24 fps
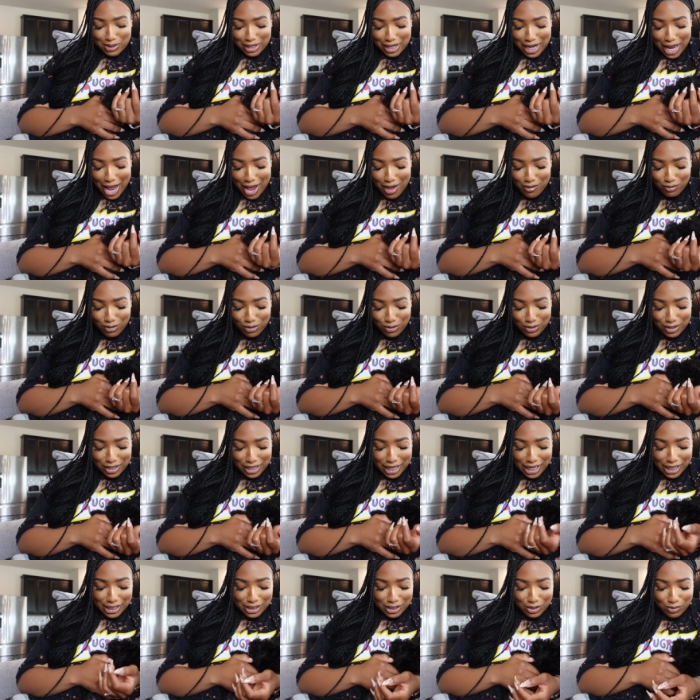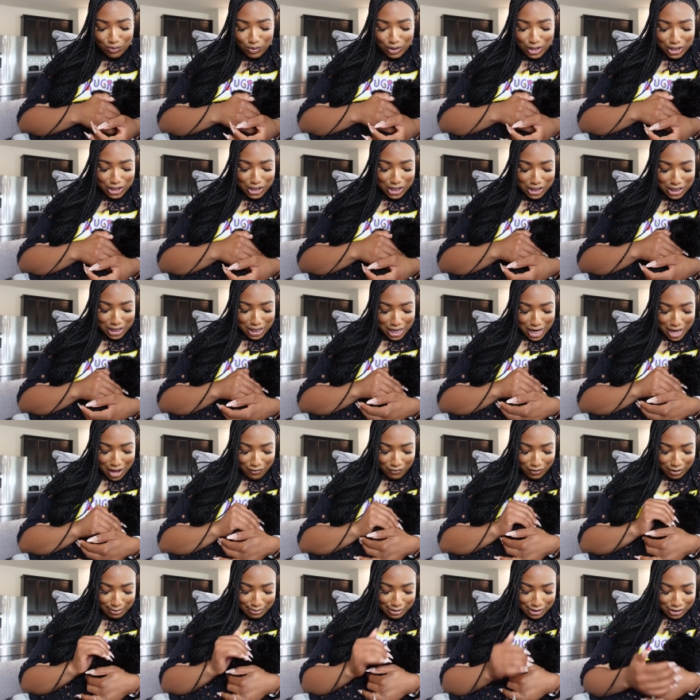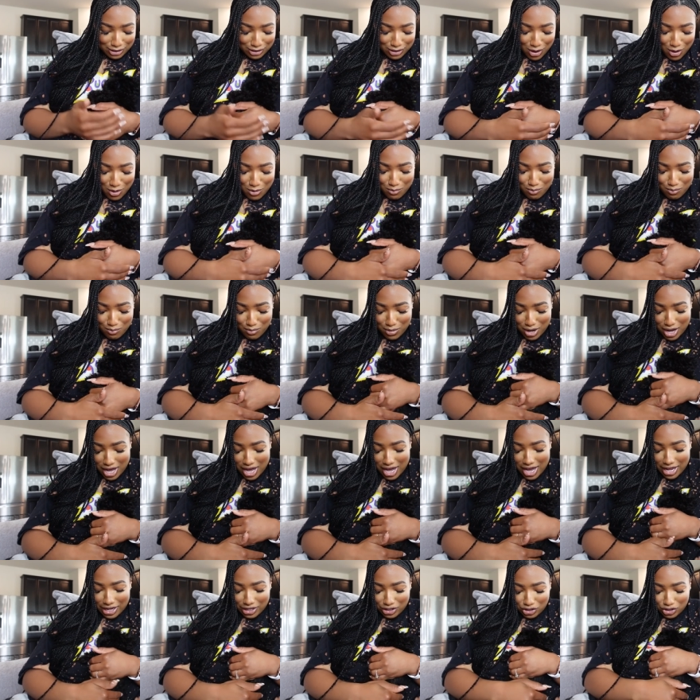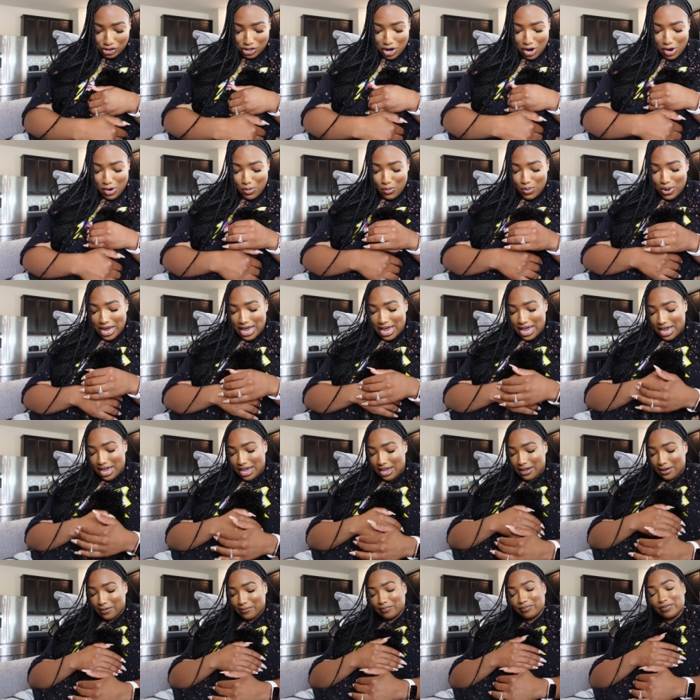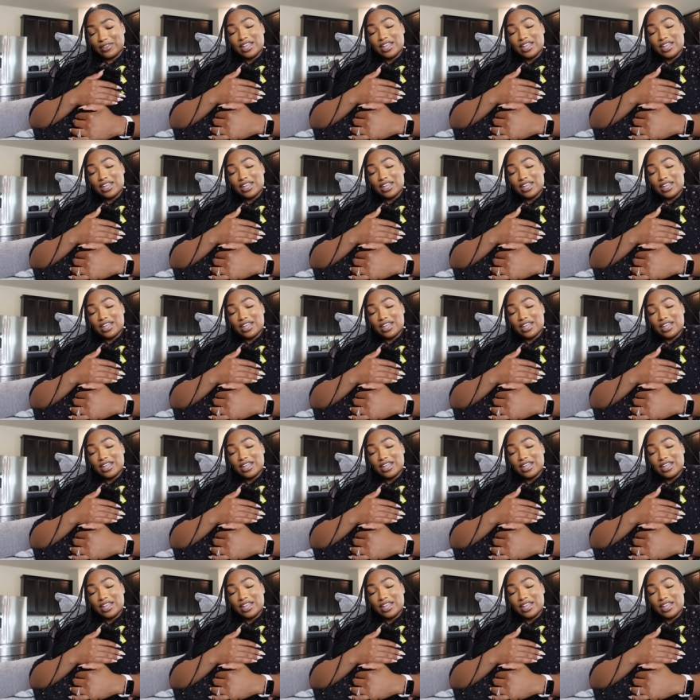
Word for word: playfulness, and we just love him so much, don't we?